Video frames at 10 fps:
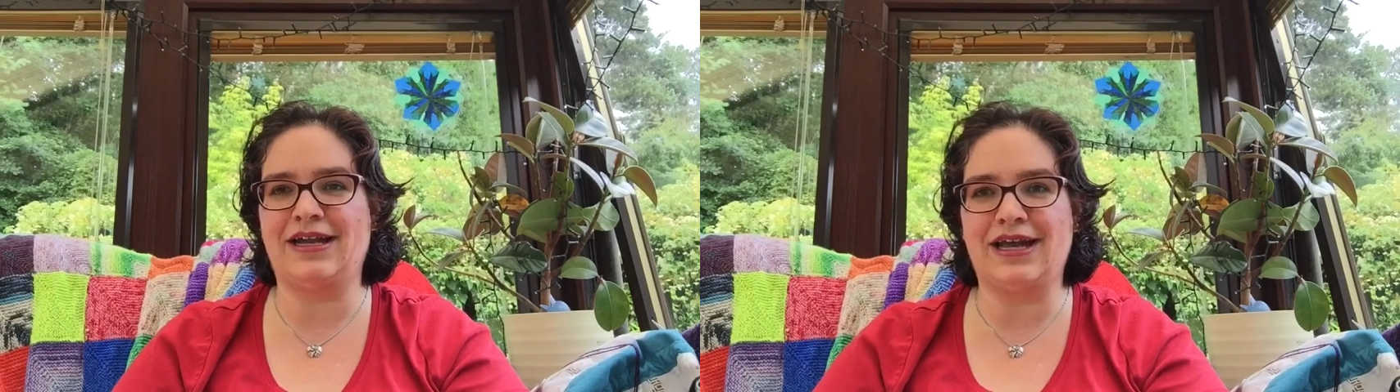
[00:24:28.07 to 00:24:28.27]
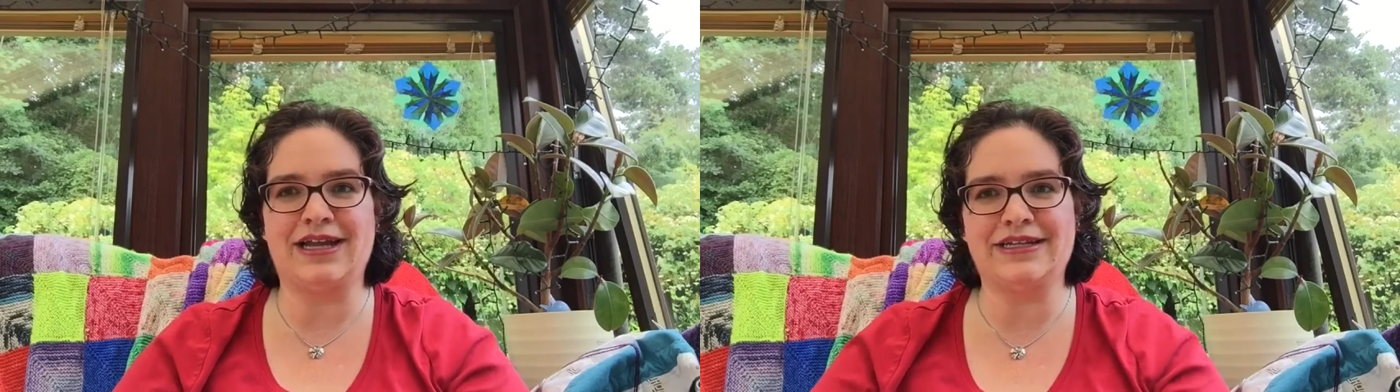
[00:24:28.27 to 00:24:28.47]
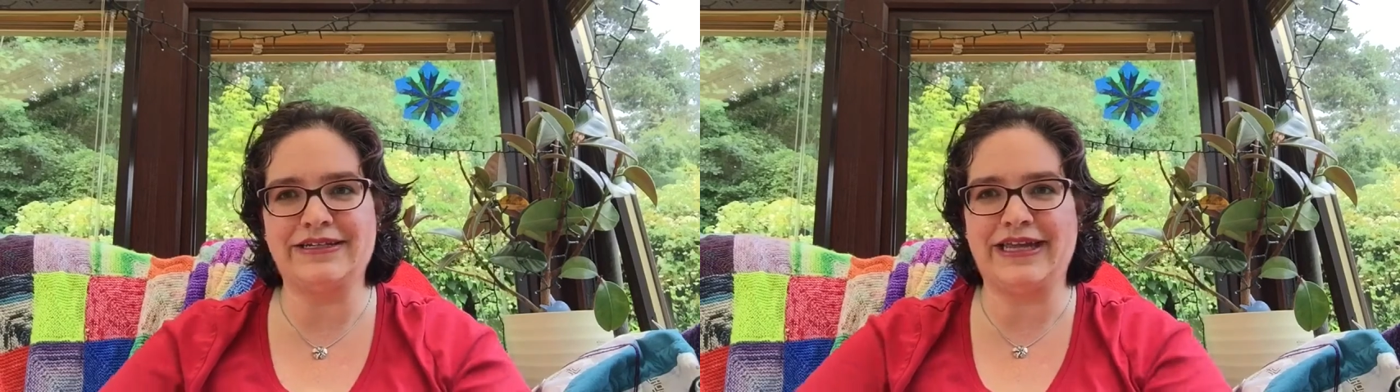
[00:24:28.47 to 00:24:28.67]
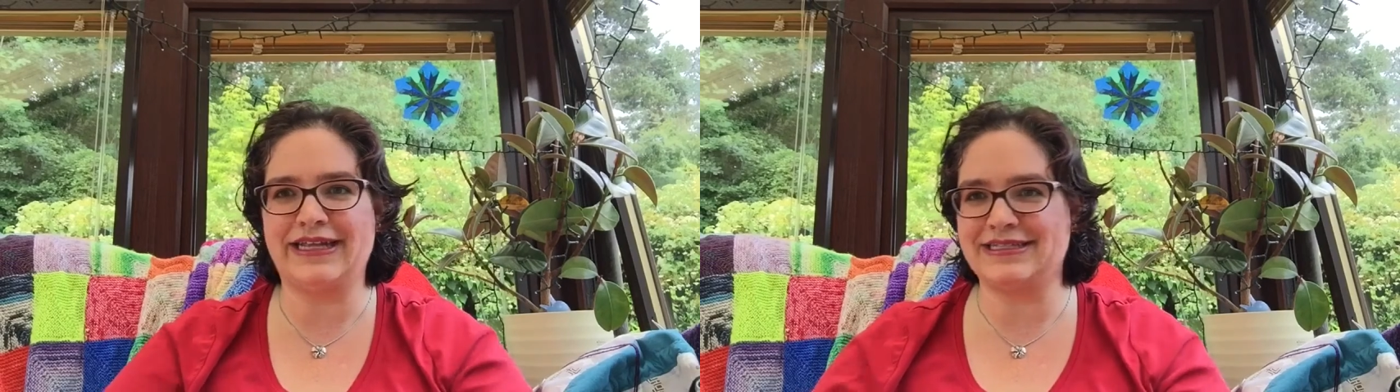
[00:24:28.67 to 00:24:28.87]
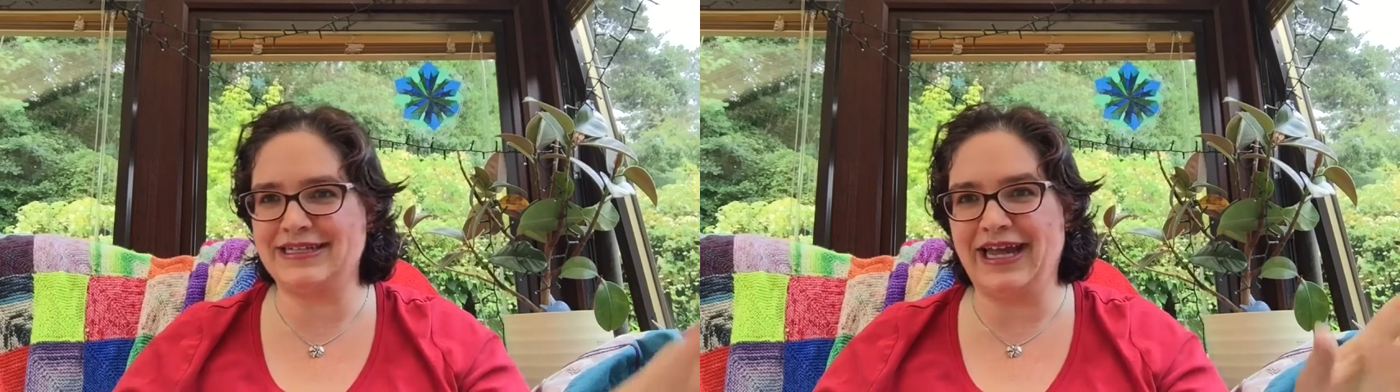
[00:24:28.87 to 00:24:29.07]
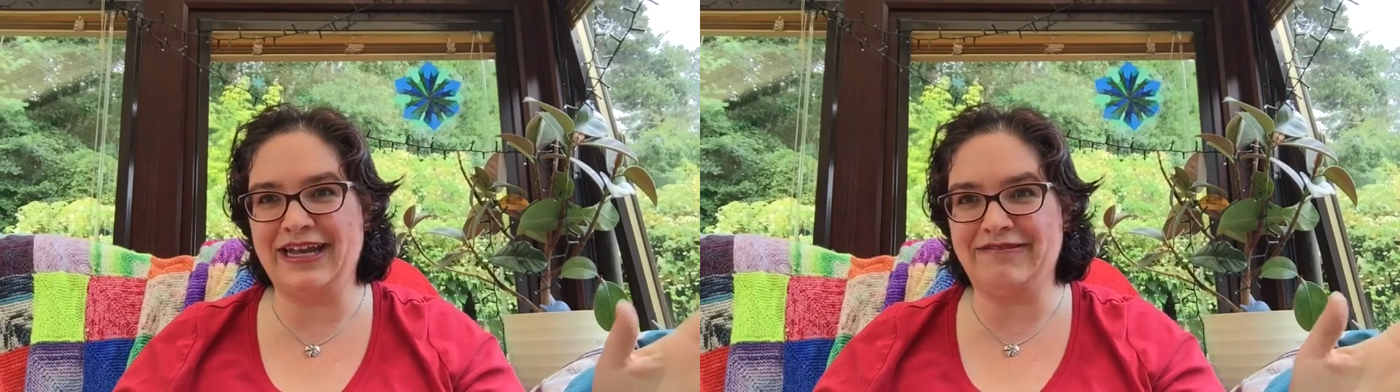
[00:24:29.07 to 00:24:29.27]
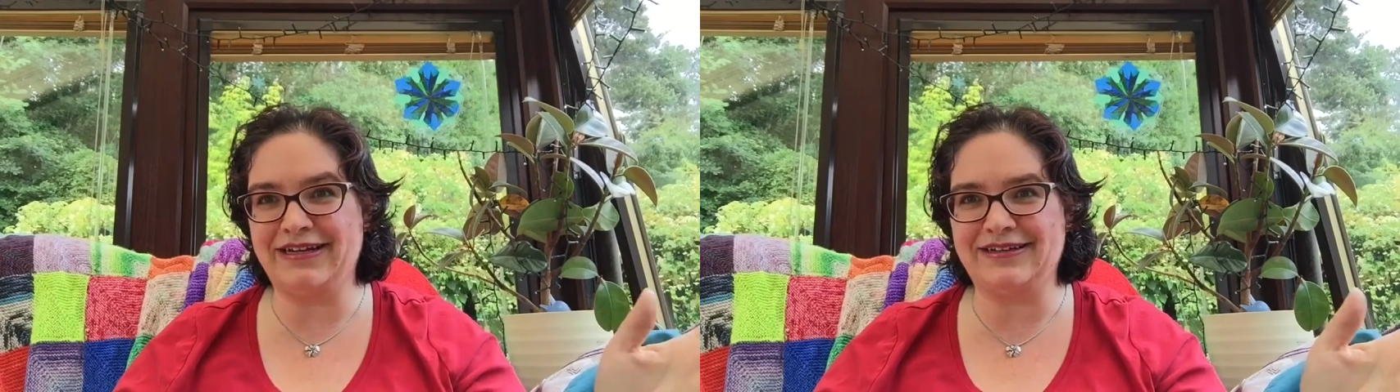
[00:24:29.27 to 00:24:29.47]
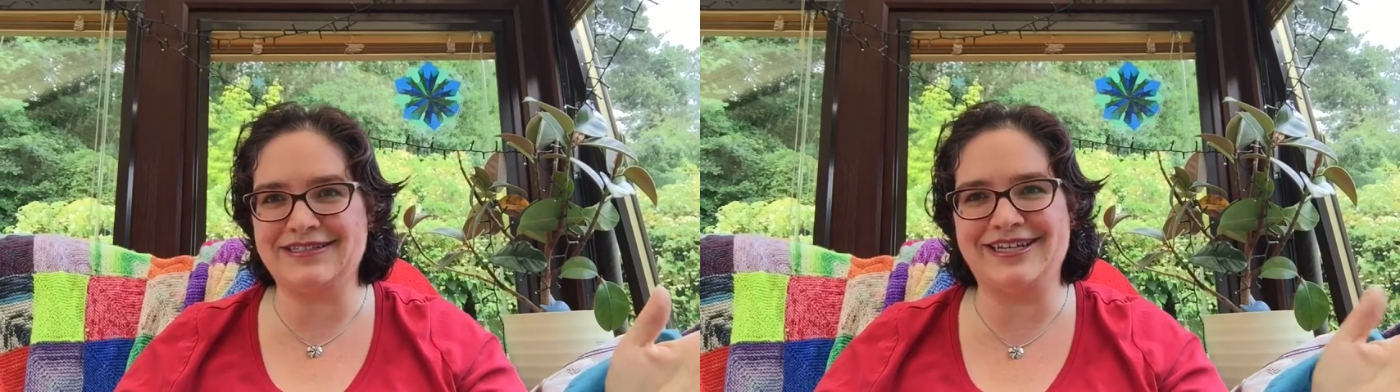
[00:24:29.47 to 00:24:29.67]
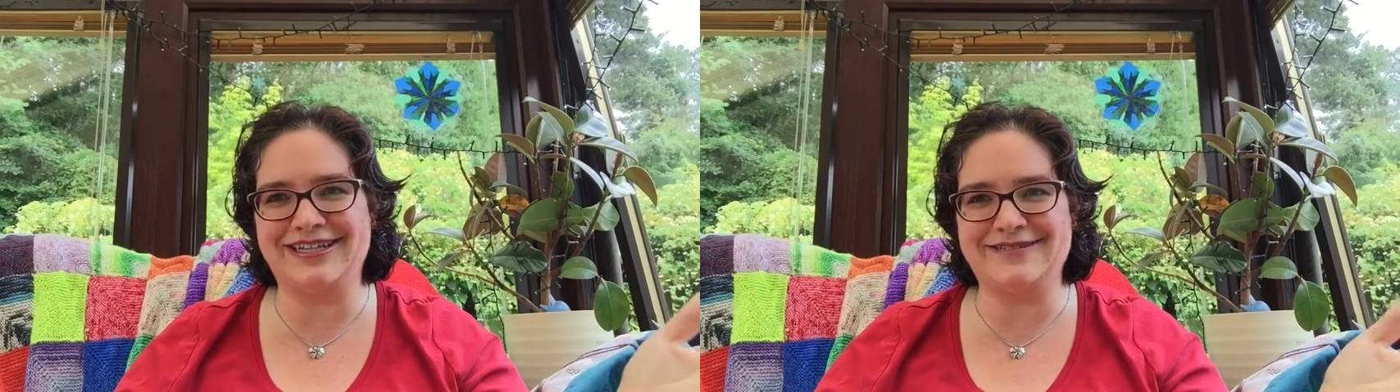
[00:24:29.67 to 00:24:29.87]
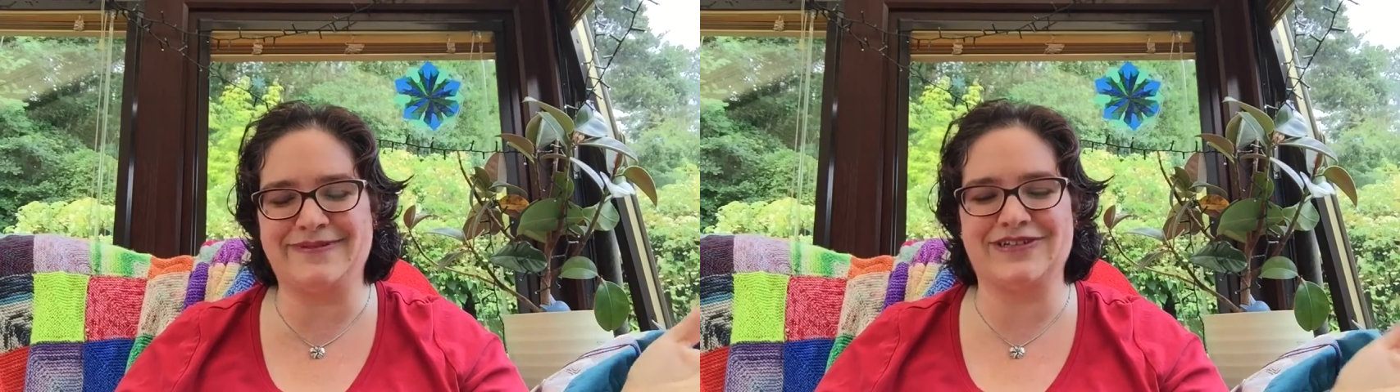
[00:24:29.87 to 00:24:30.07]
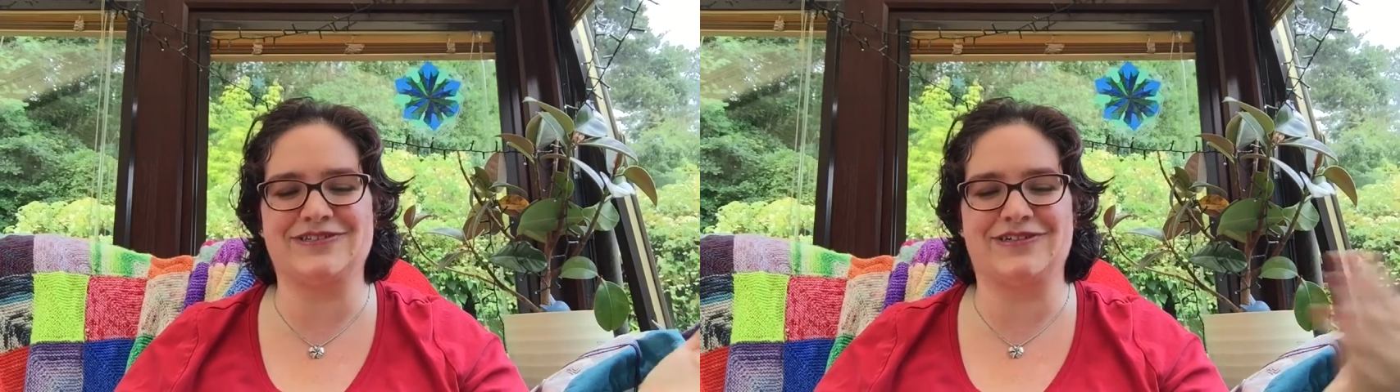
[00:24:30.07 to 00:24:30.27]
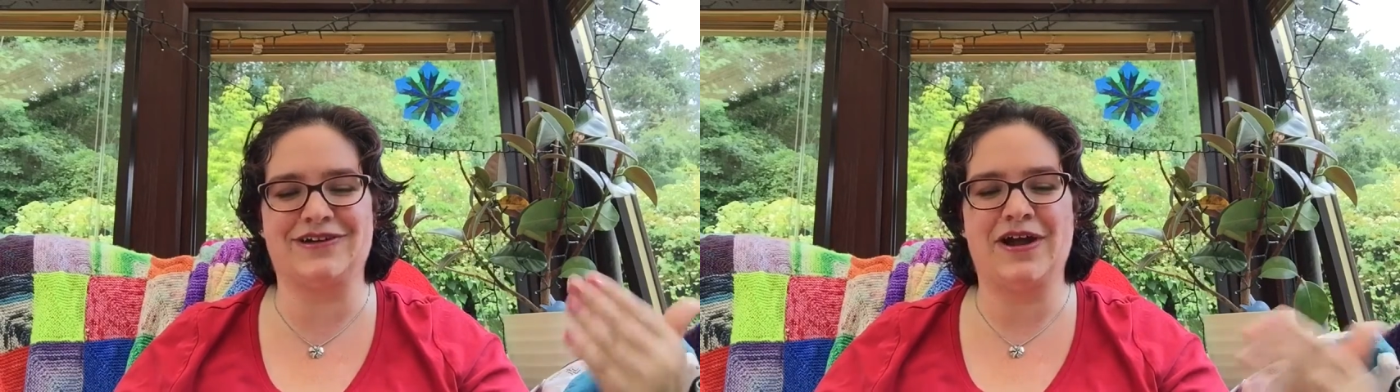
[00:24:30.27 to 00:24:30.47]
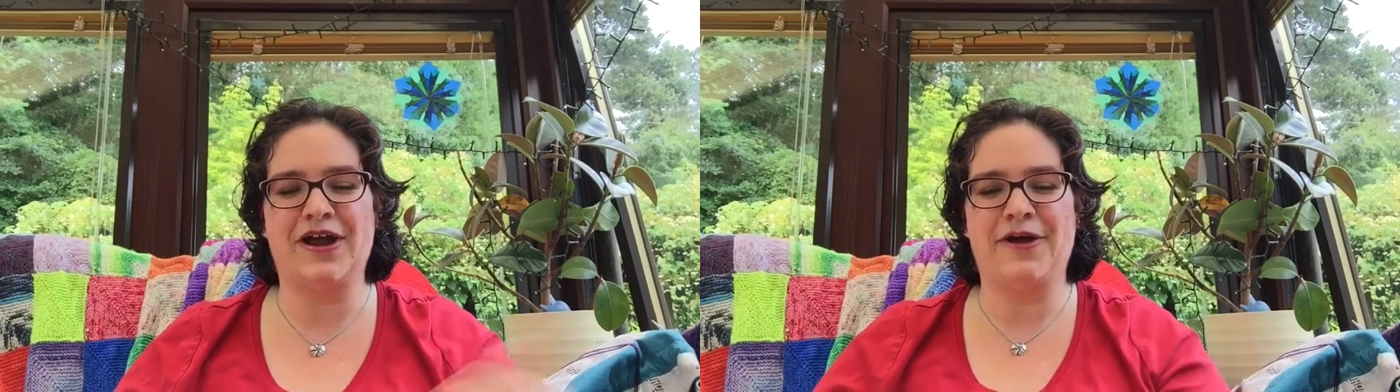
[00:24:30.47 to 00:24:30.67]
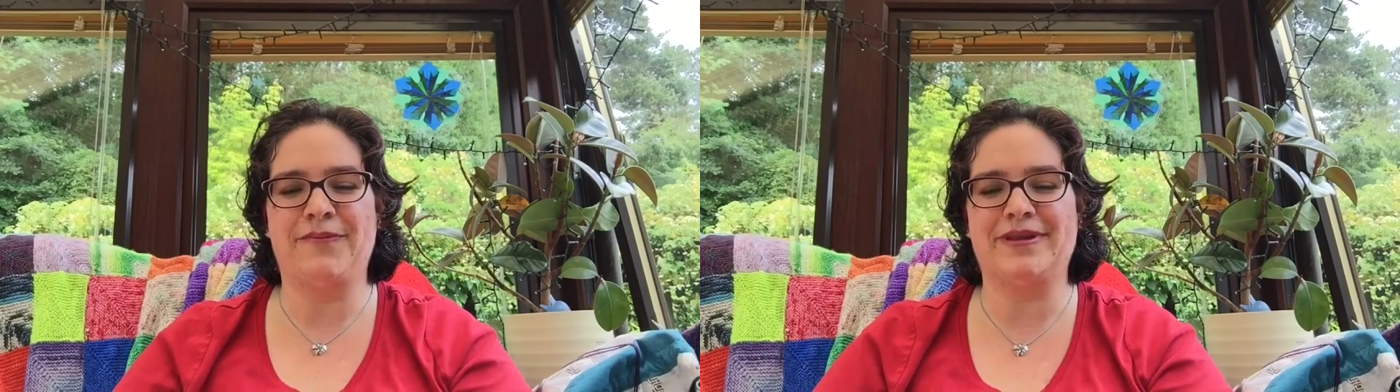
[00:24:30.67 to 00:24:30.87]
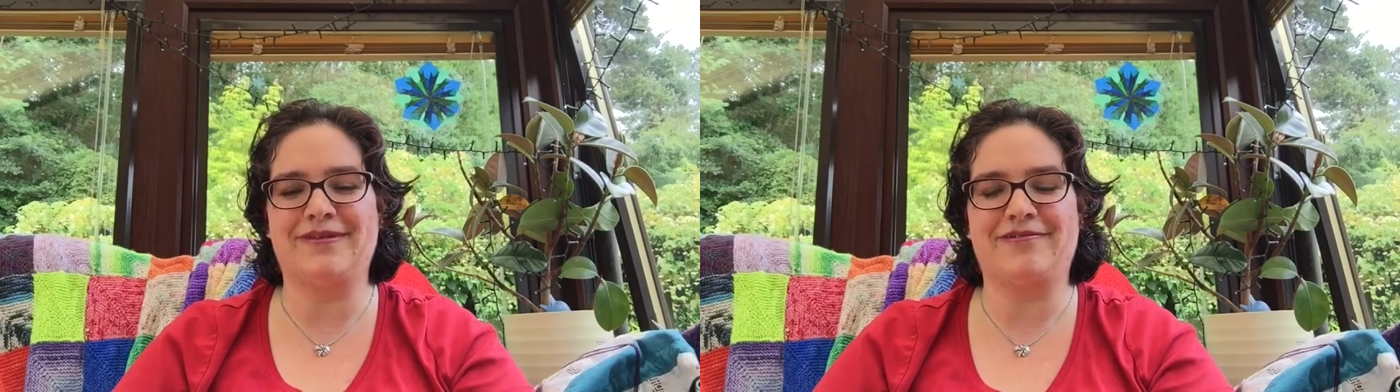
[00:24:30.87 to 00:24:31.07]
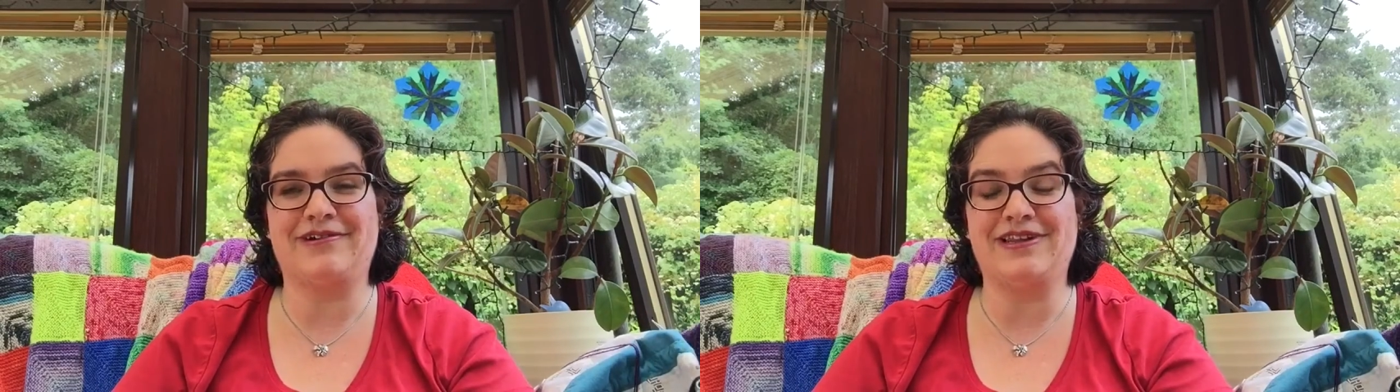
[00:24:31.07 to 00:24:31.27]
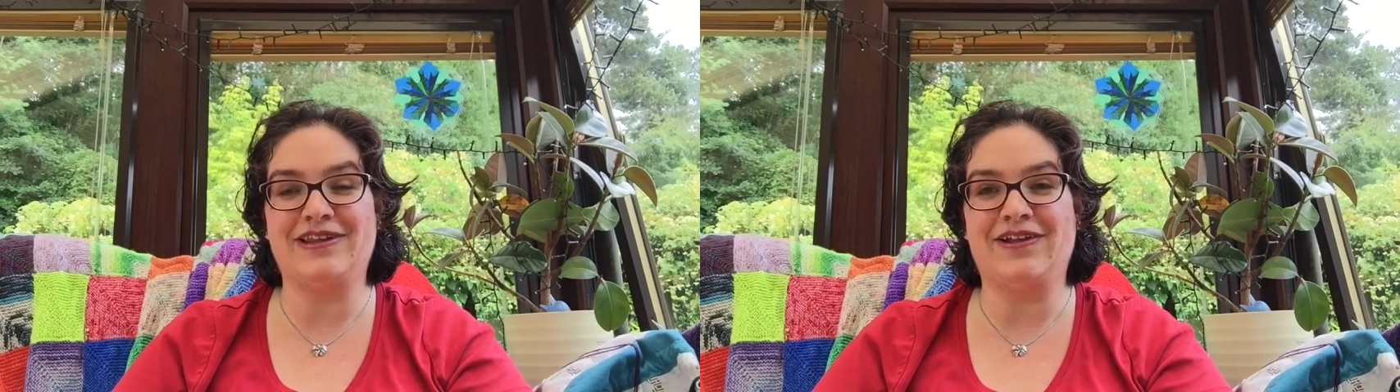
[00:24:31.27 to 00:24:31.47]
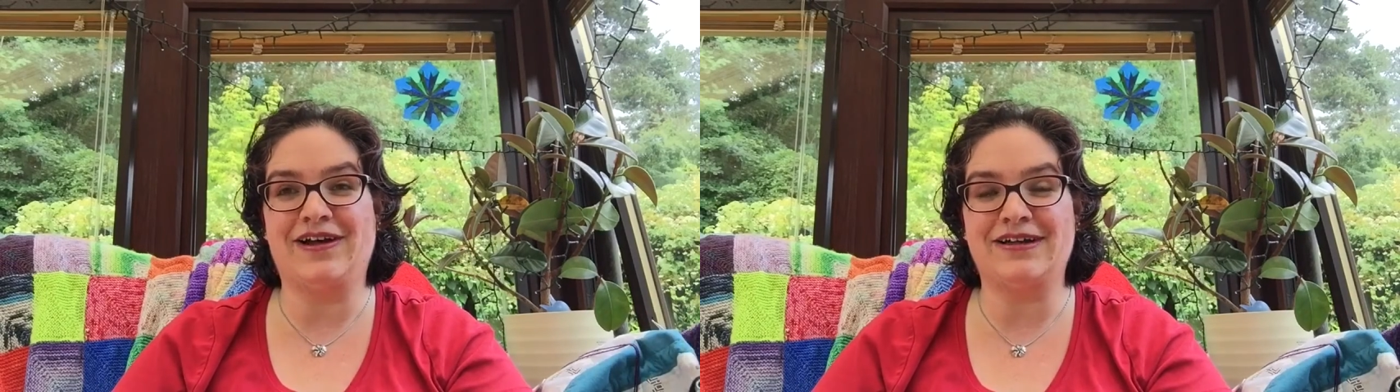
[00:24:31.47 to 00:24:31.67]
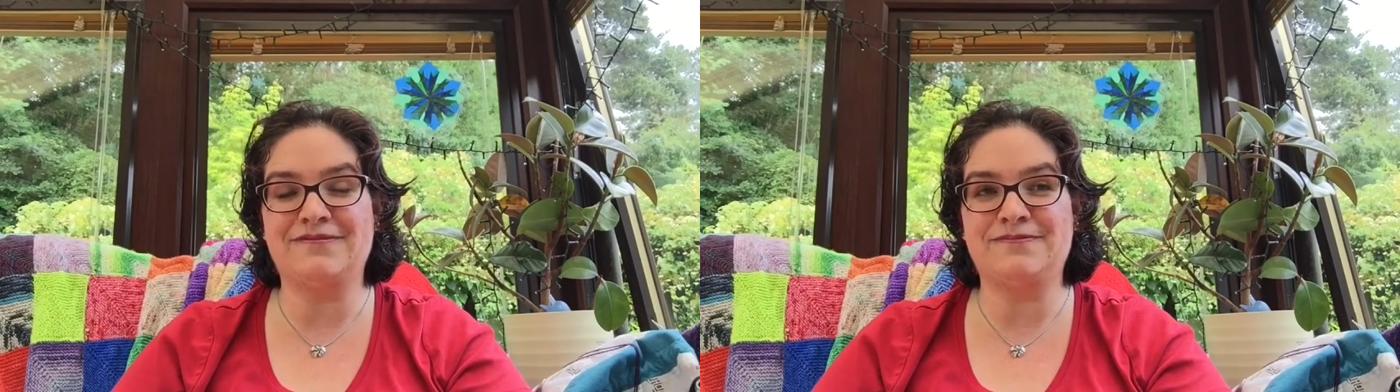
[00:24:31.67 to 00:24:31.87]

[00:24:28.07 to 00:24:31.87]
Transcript: and you can't see anyone else in this picture, but there were a lot,